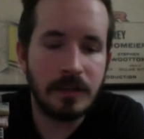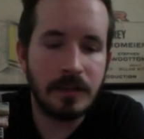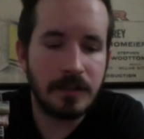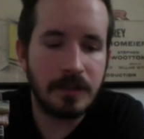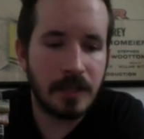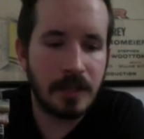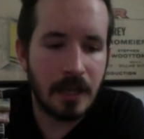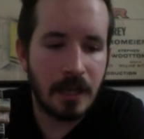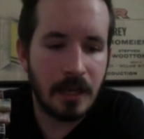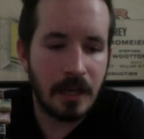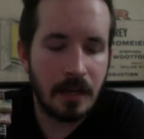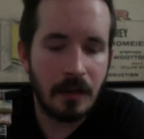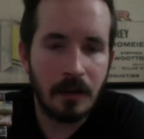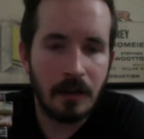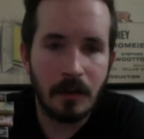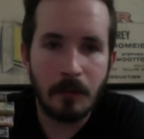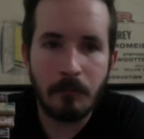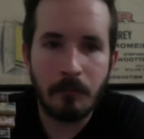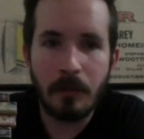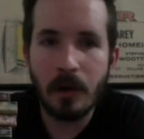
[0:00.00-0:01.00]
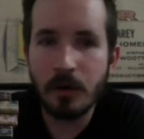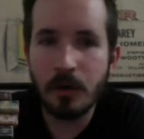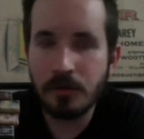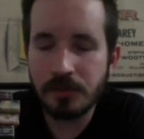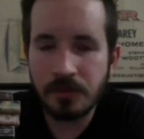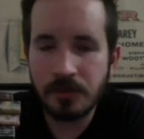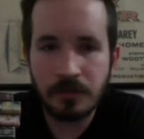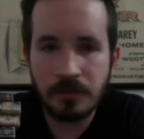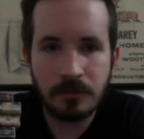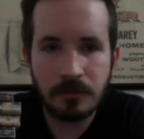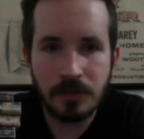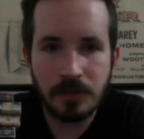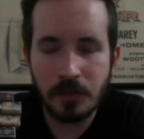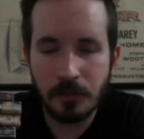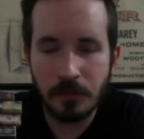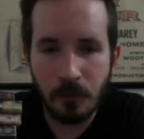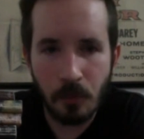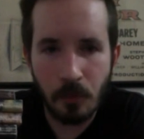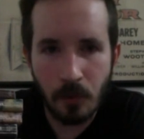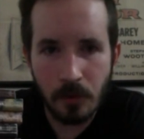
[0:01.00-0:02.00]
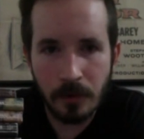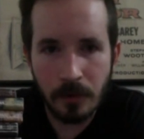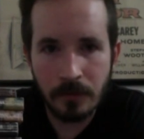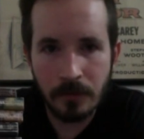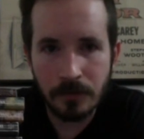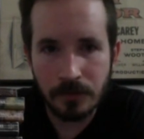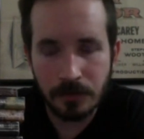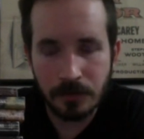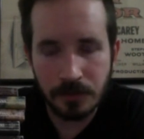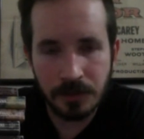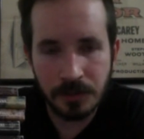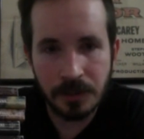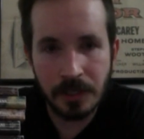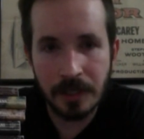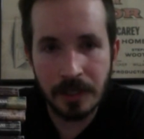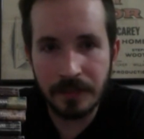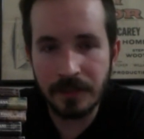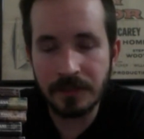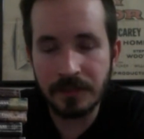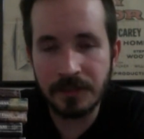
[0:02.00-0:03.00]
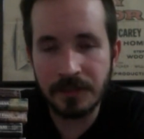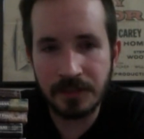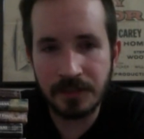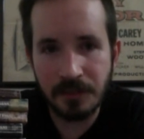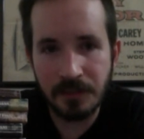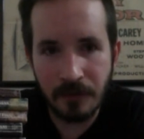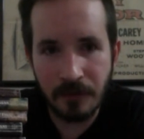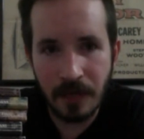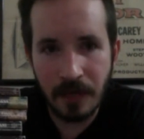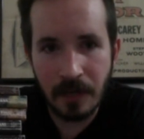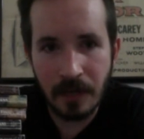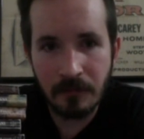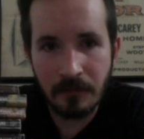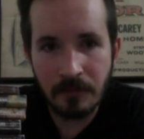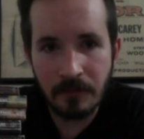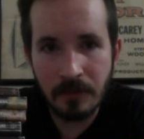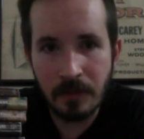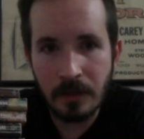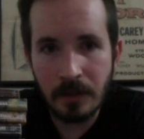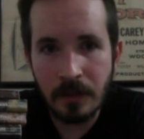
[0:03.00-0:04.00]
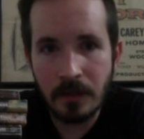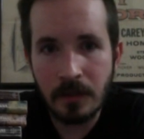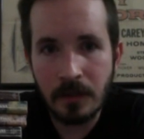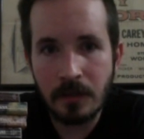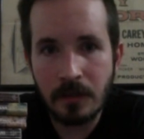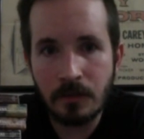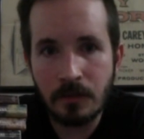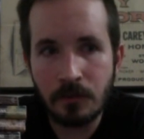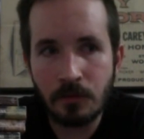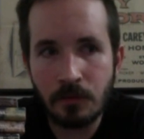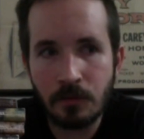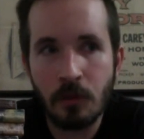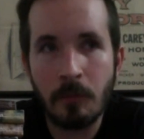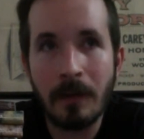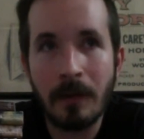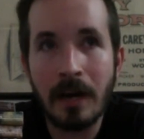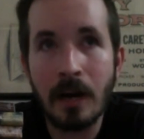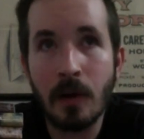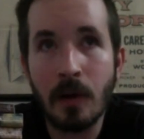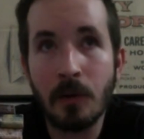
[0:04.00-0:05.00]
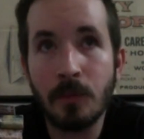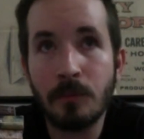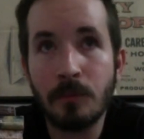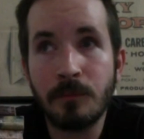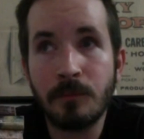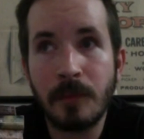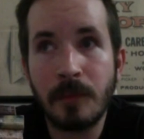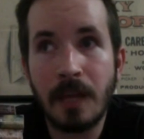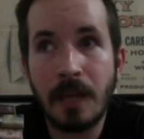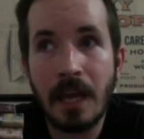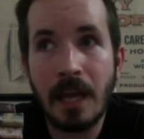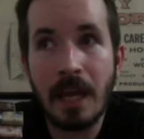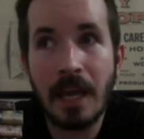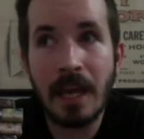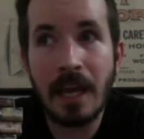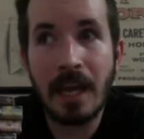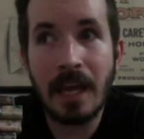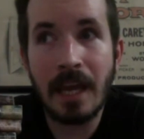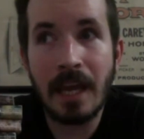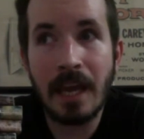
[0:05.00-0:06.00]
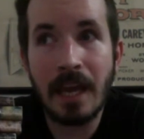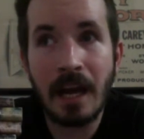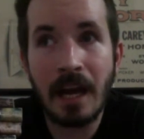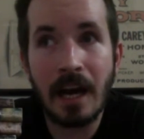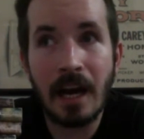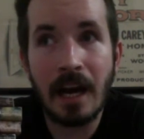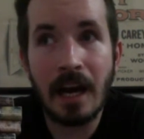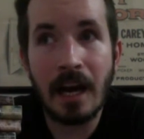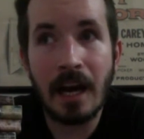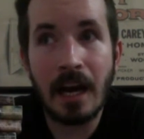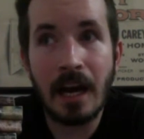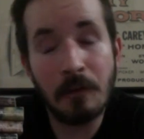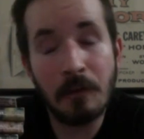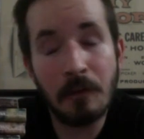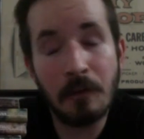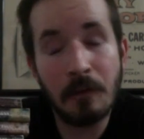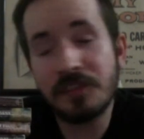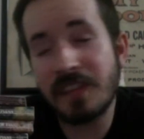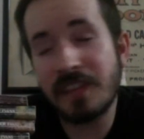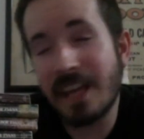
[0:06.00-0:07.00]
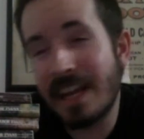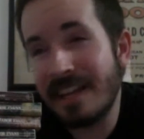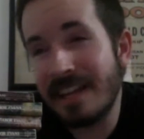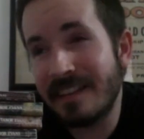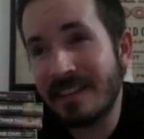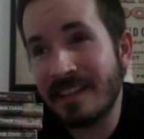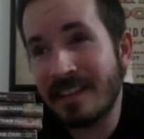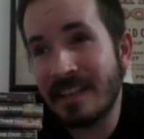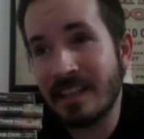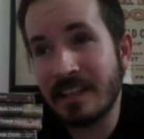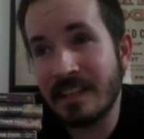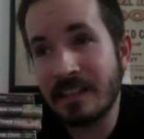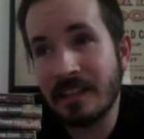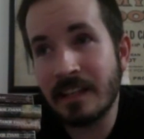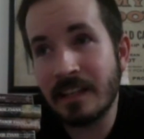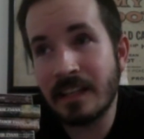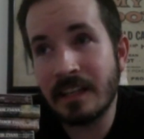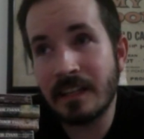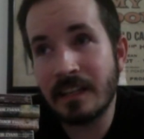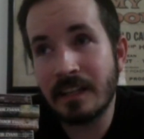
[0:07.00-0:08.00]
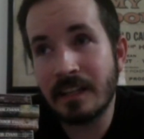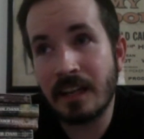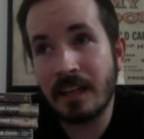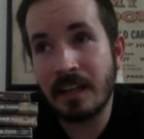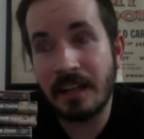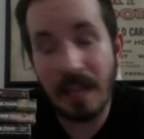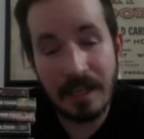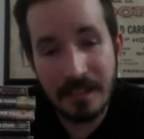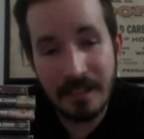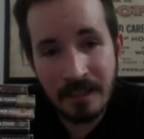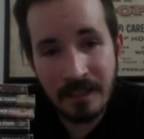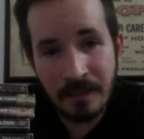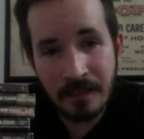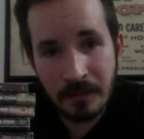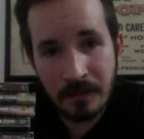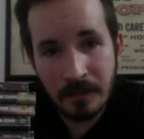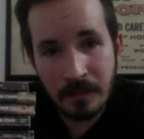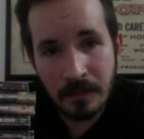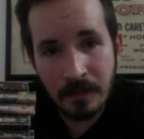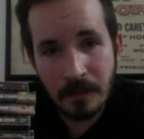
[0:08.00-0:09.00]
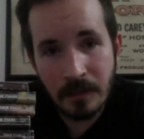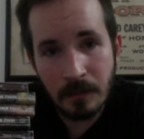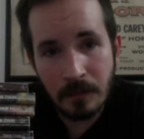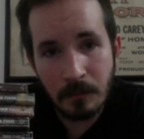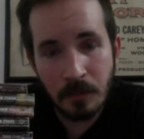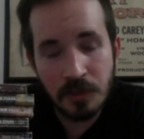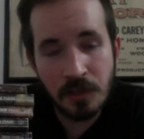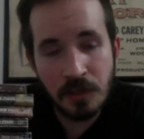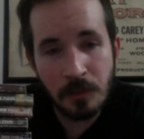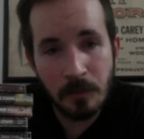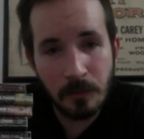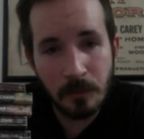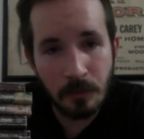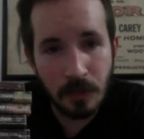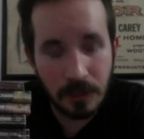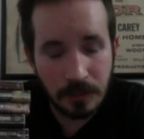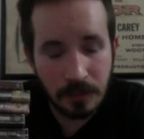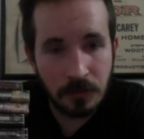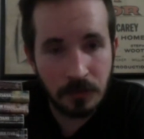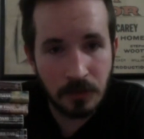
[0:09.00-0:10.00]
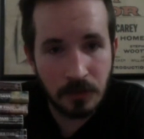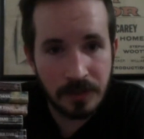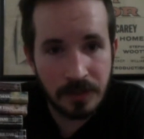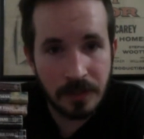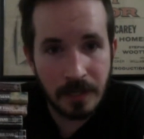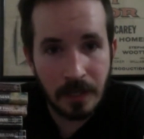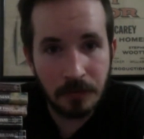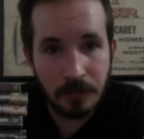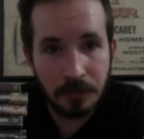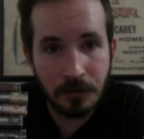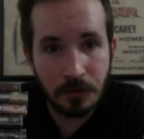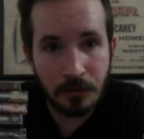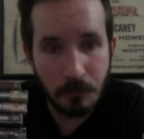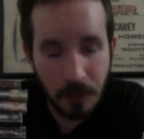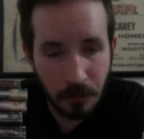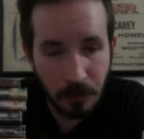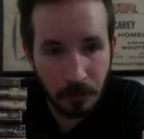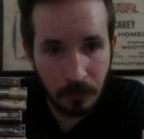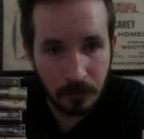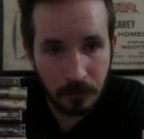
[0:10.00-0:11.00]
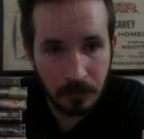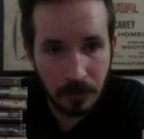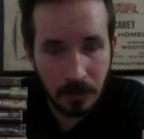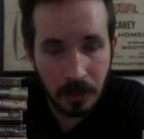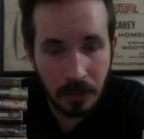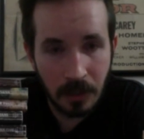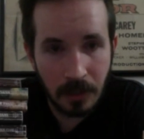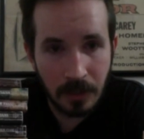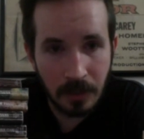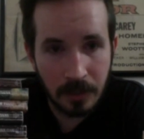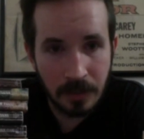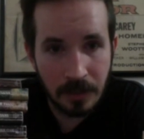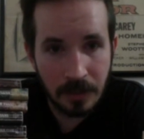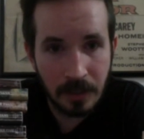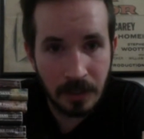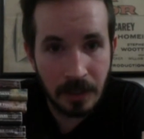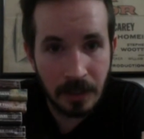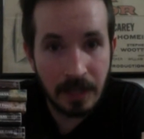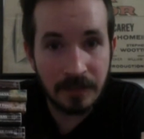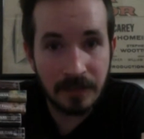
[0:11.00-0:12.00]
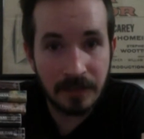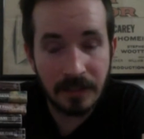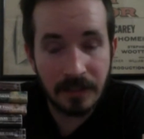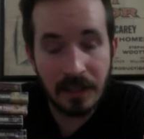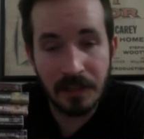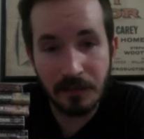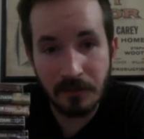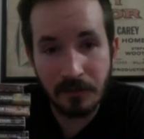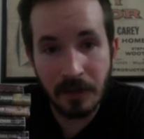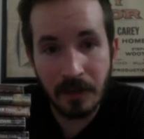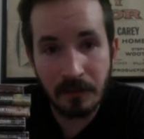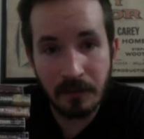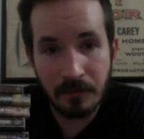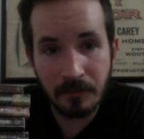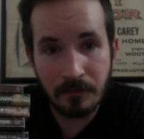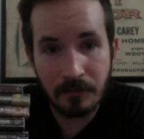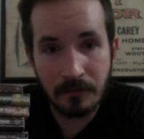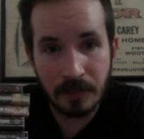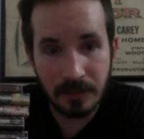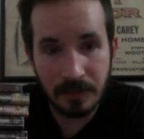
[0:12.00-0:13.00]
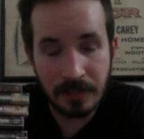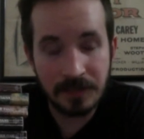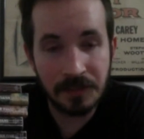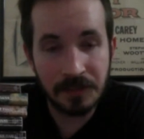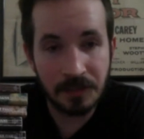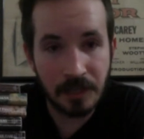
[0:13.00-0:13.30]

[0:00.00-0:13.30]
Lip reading: is post-Civil War, so 1865 to about, I would say 1890, but some people like to stretch that out to the middle, 1895. Like that's the